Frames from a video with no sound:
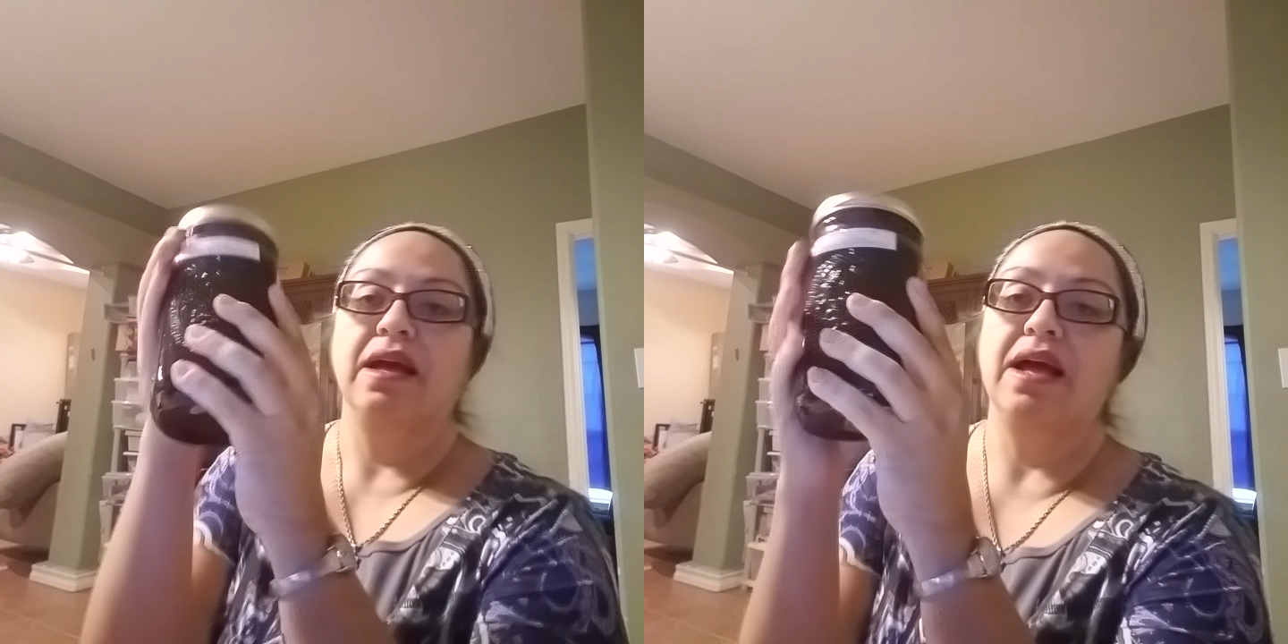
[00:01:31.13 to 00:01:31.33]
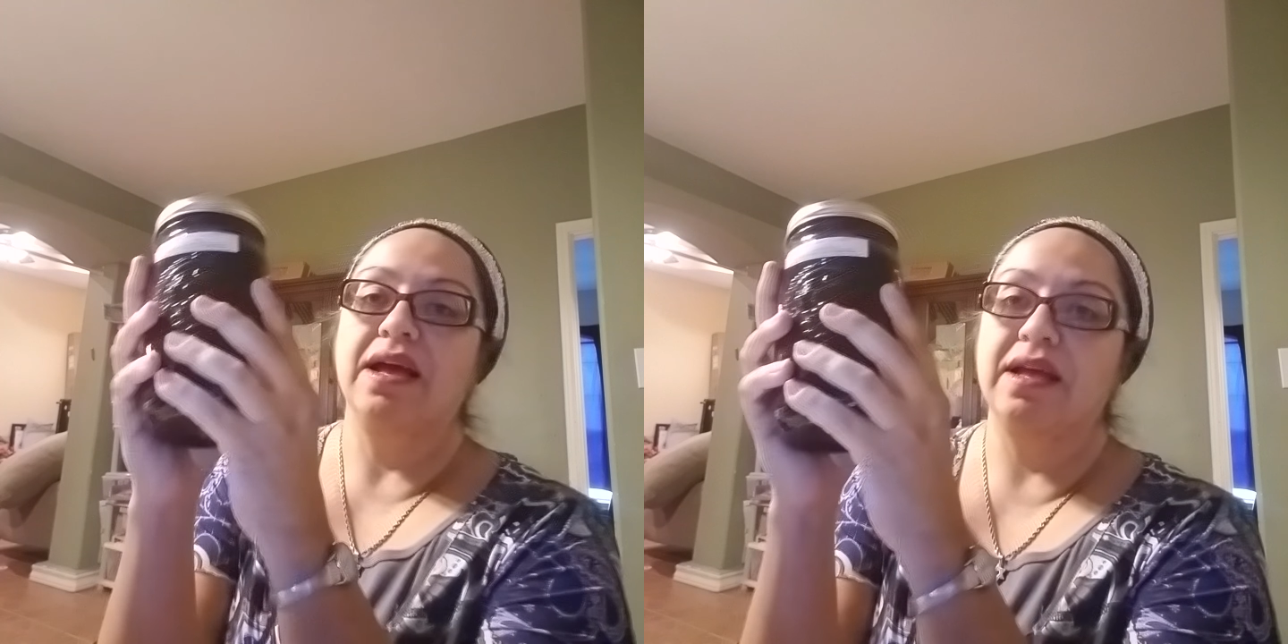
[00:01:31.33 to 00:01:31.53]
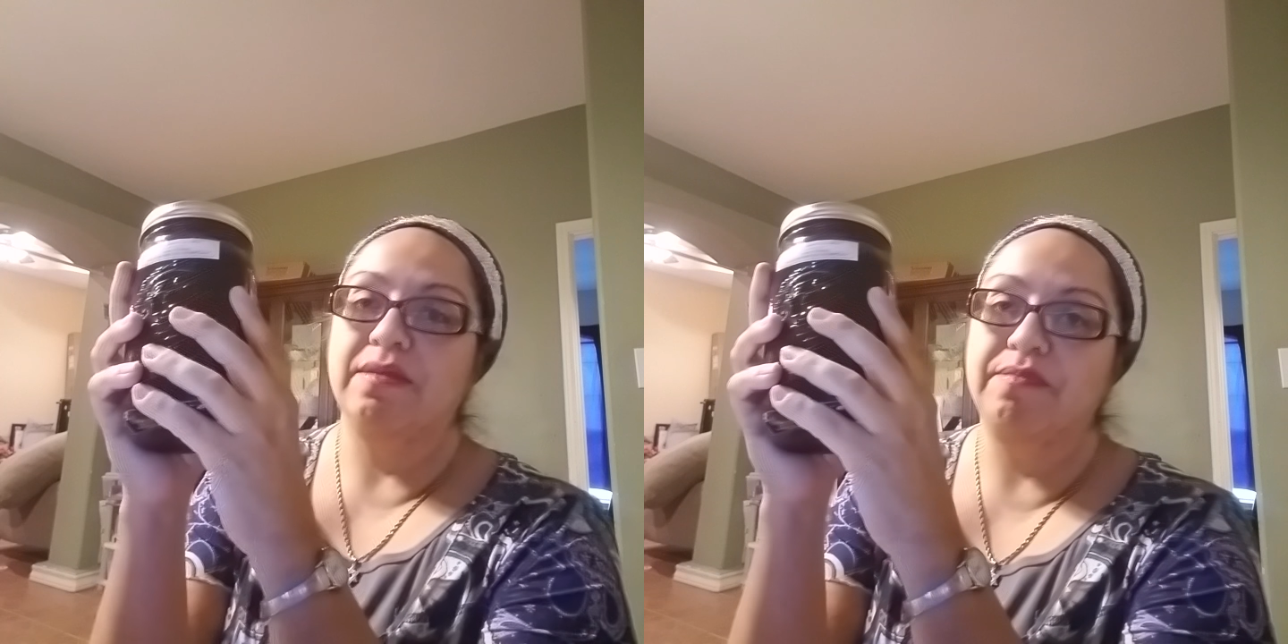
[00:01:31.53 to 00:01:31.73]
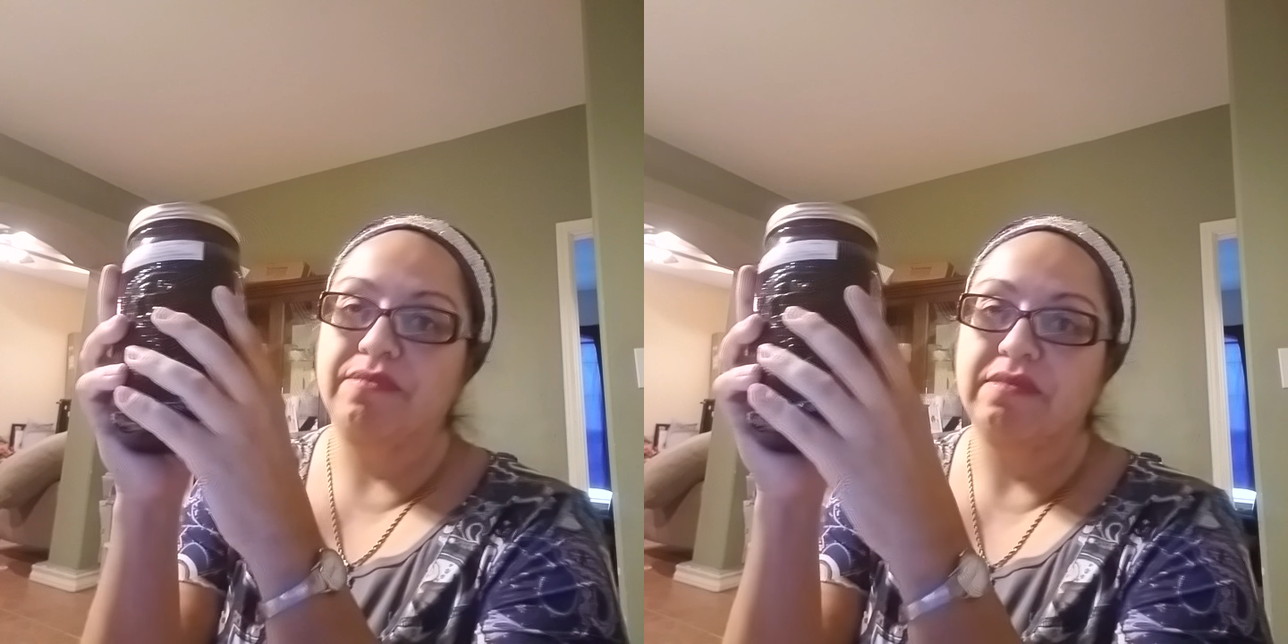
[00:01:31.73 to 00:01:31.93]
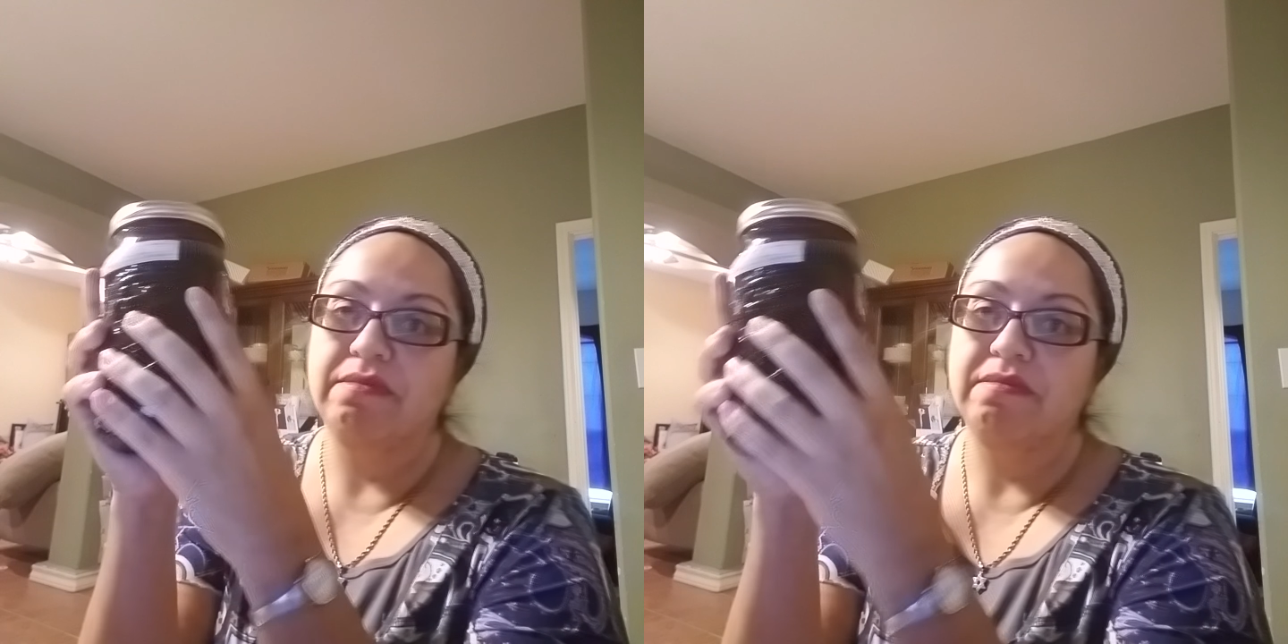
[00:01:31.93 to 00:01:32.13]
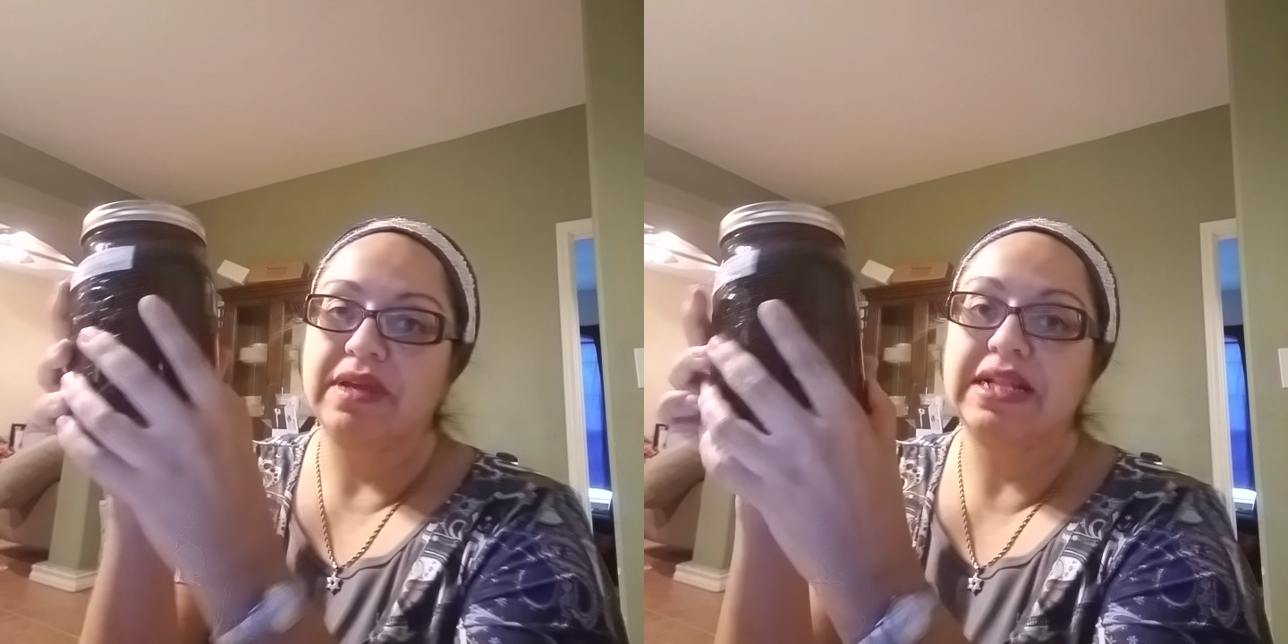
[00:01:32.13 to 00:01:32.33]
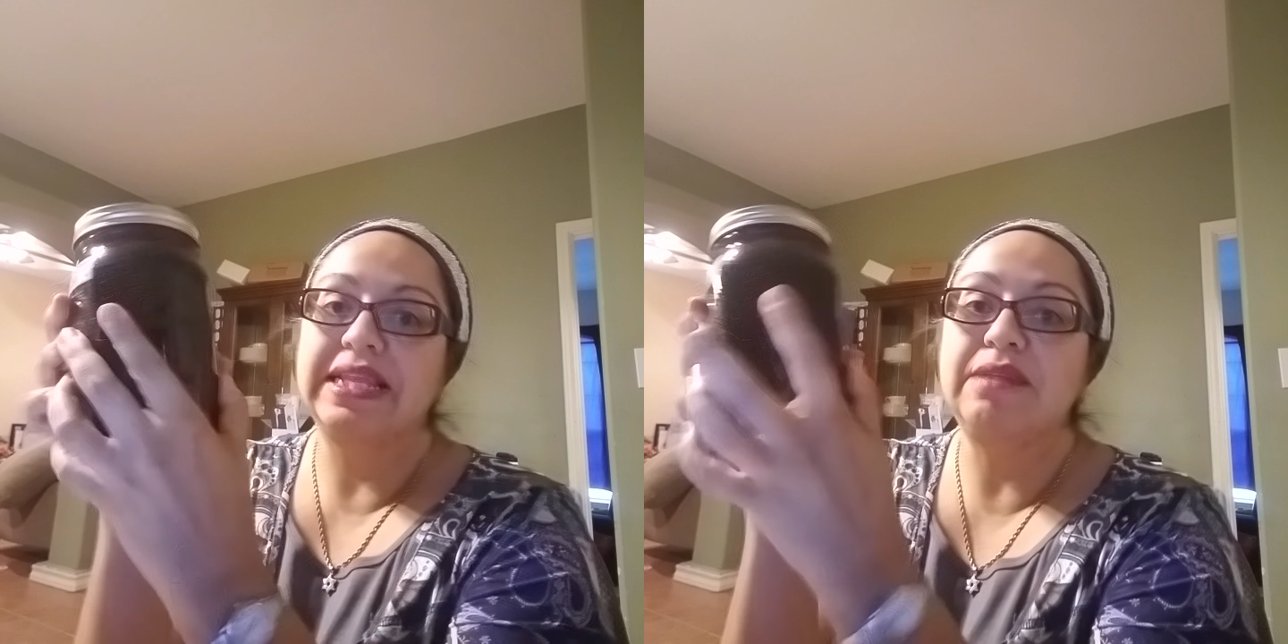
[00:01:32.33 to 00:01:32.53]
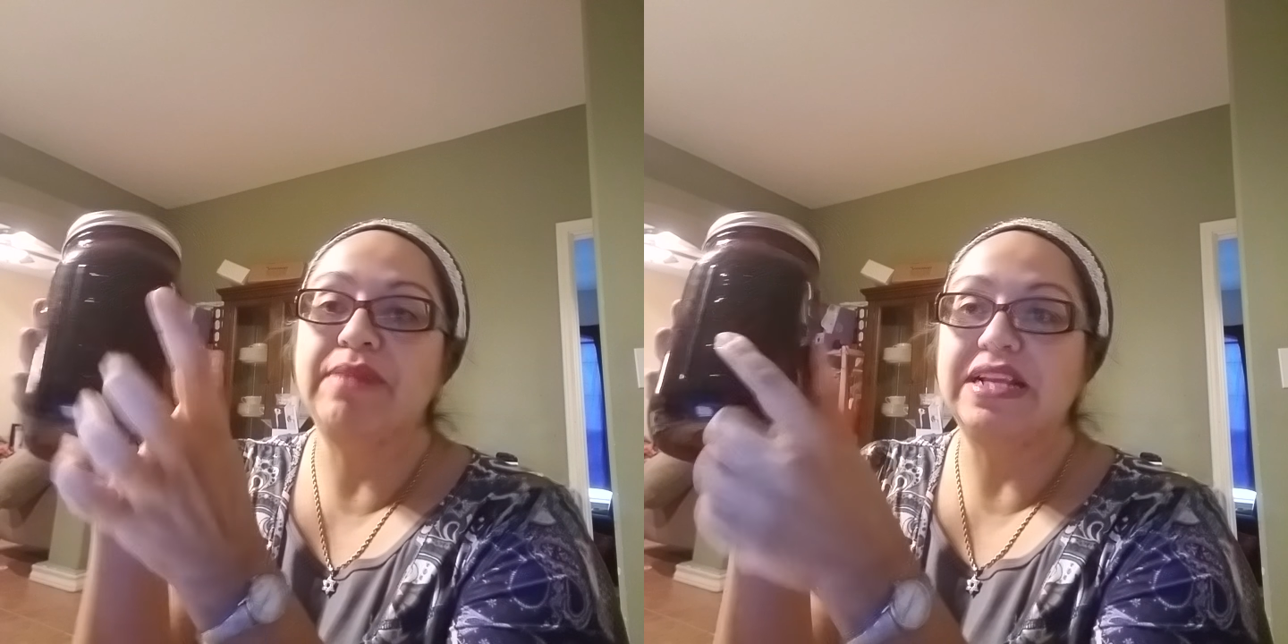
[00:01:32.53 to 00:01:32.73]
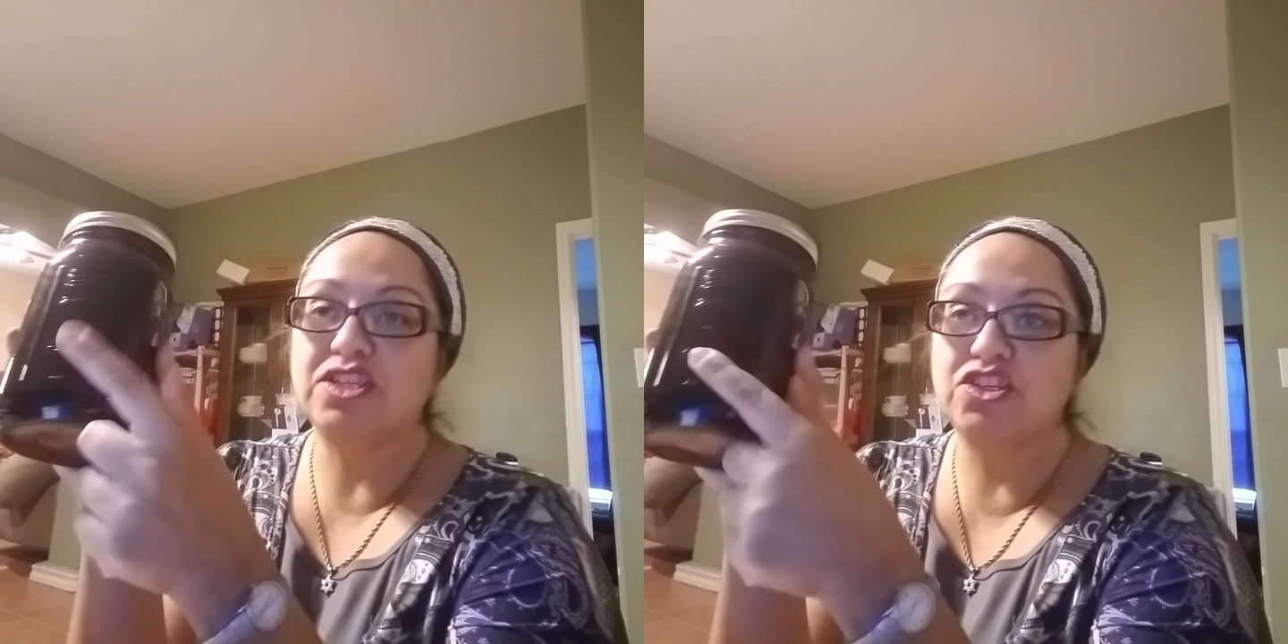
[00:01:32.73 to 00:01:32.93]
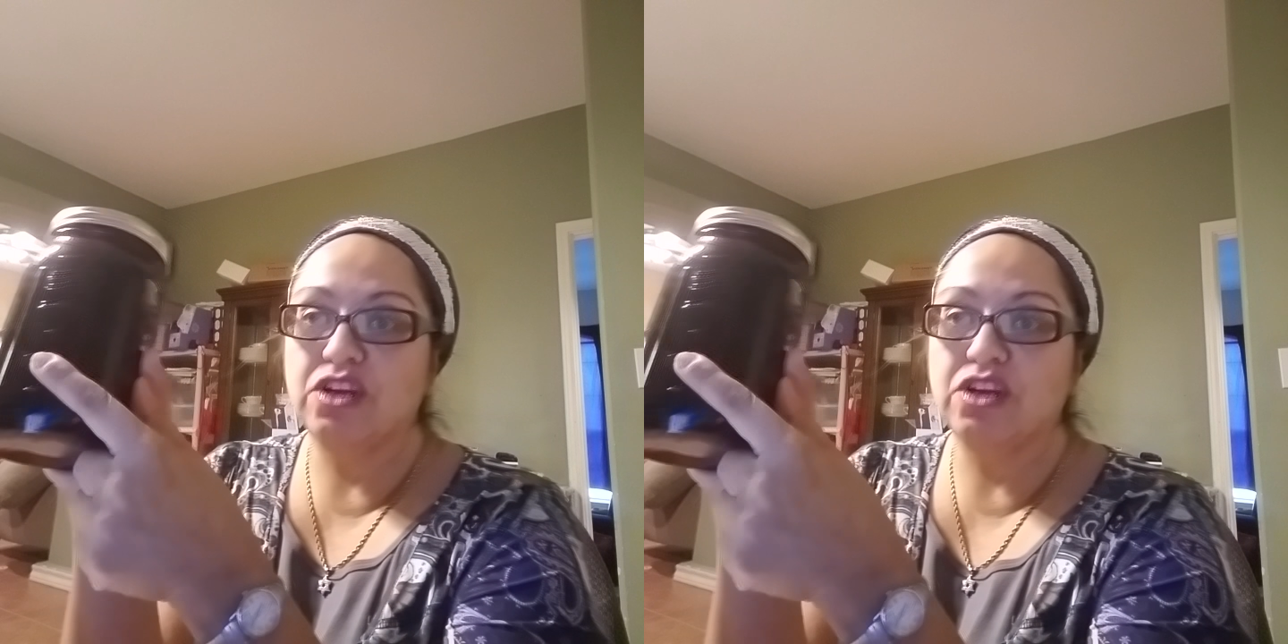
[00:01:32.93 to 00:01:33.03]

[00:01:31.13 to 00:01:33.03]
mason